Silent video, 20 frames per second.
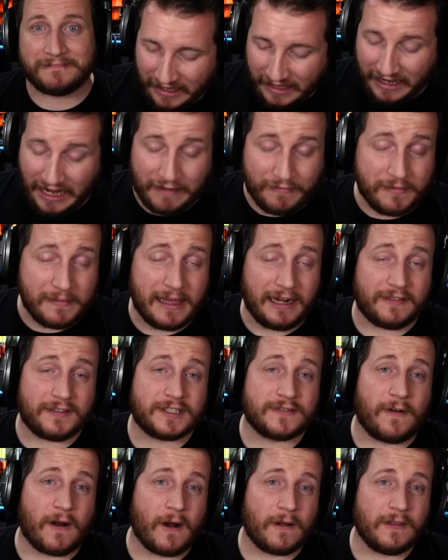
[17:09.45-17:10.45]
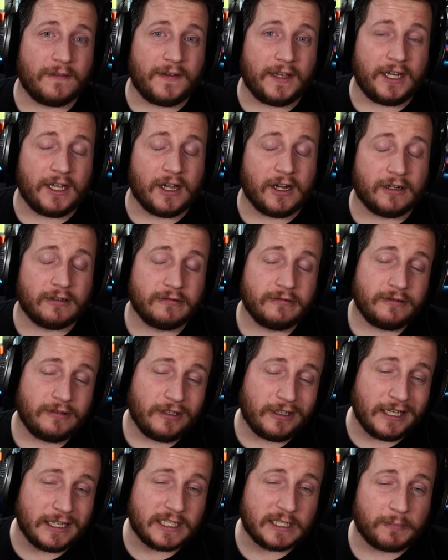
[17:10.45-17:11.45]
And hey, if you made it this far in the video,
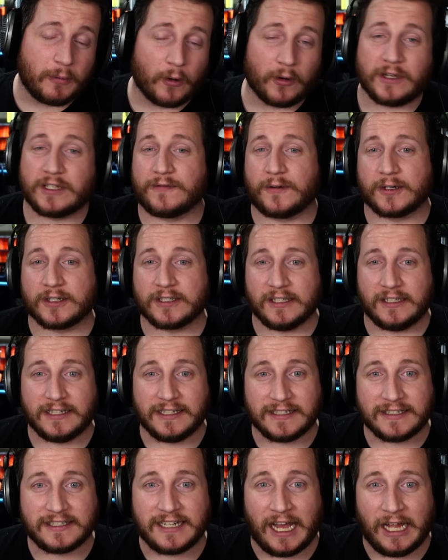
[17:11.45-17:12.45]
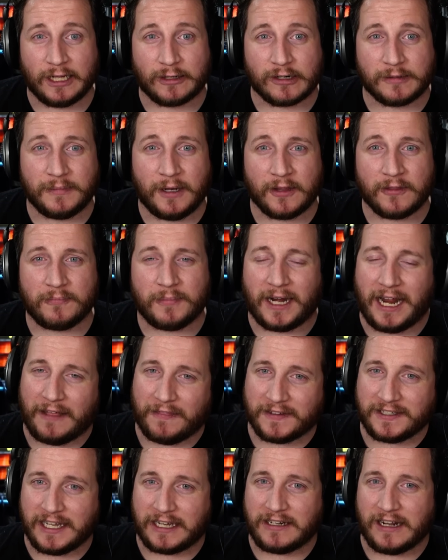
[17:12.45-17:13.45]
you can support us for as little as a dollar a month. But hey, at
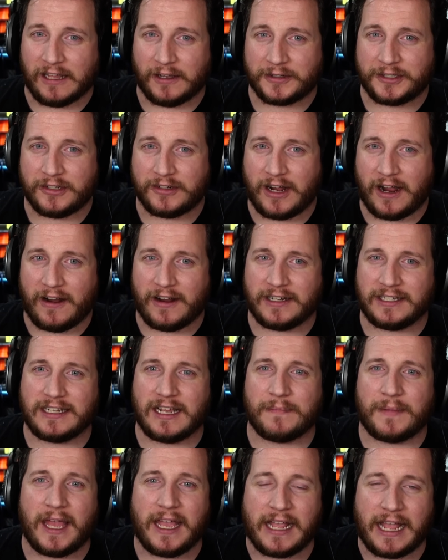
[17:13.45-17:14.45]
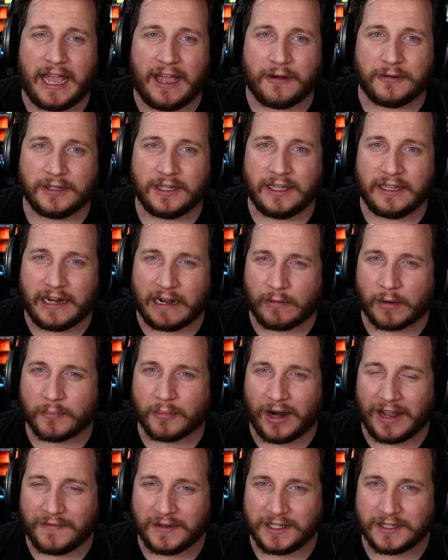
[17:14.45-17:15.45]
the ten dollar tier and higher, you get to come hang out in our
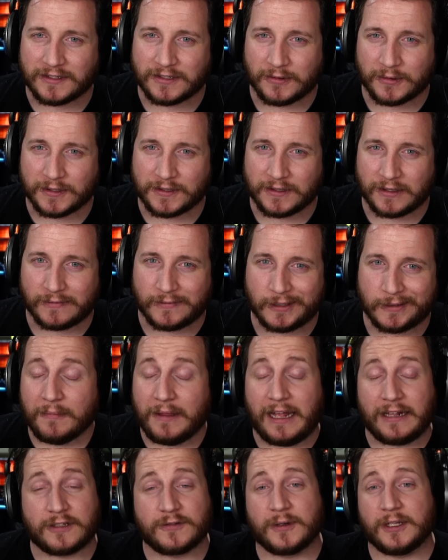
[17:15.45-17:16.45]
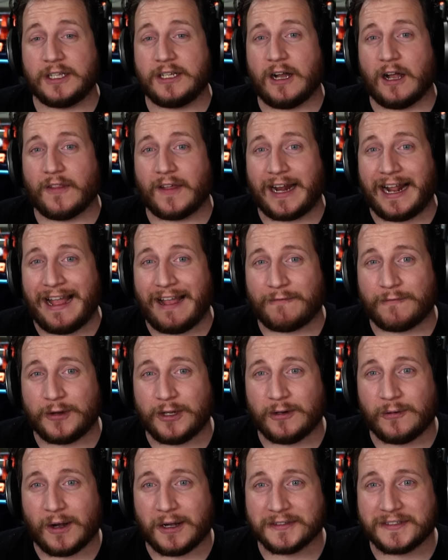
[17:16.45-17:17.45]
private Discord server. That is really all that I have for
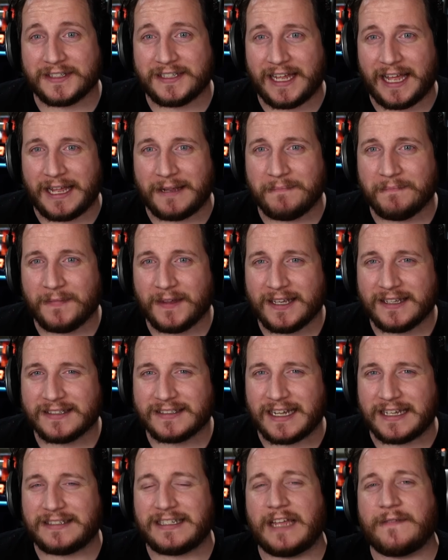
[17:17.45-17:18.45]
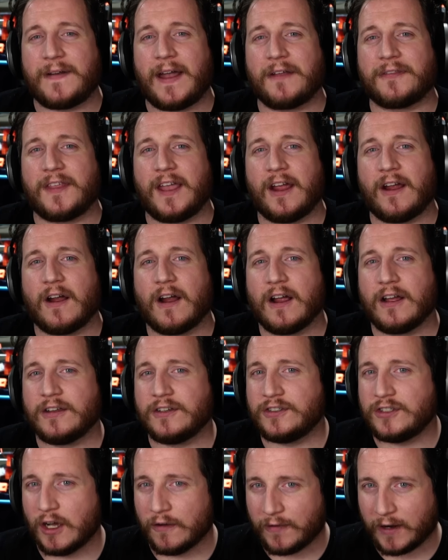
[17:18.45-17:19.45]
you all today. Stay safe out there.
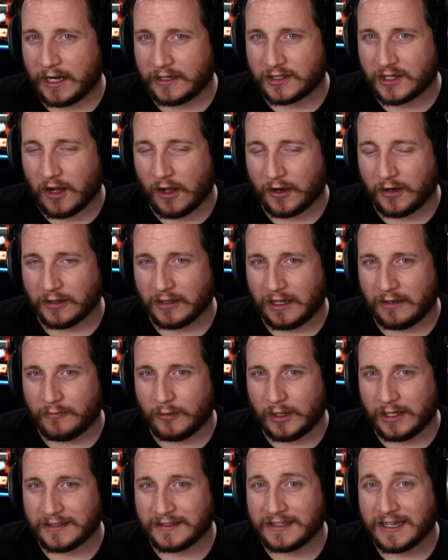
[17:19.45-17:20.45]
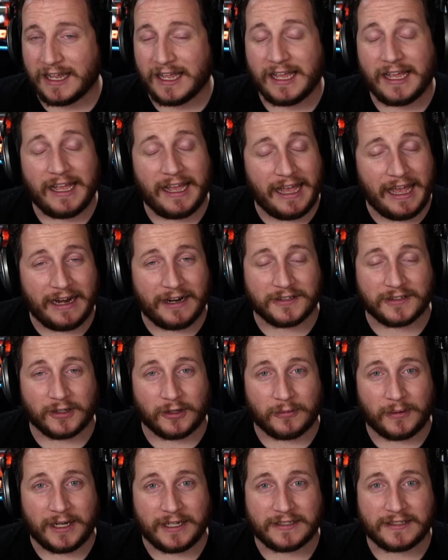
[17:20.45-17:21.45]
Don't forget to call your loved ones. And as
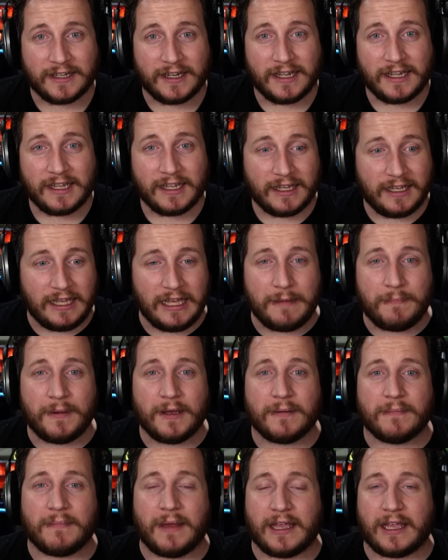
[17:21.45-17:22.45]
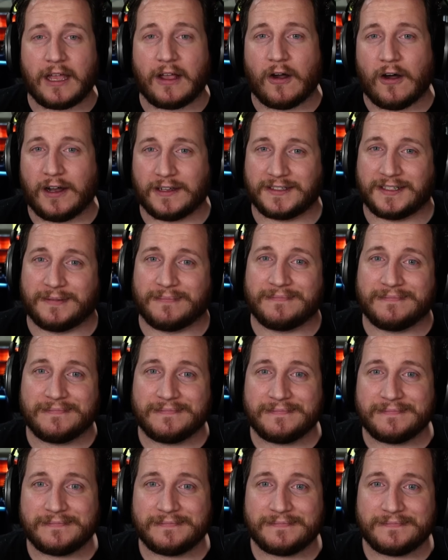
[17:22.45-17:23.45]
always, keep making awesome.
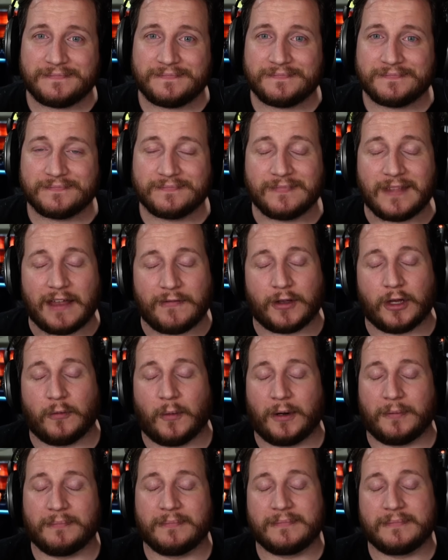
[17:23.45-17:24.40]
Have a good one.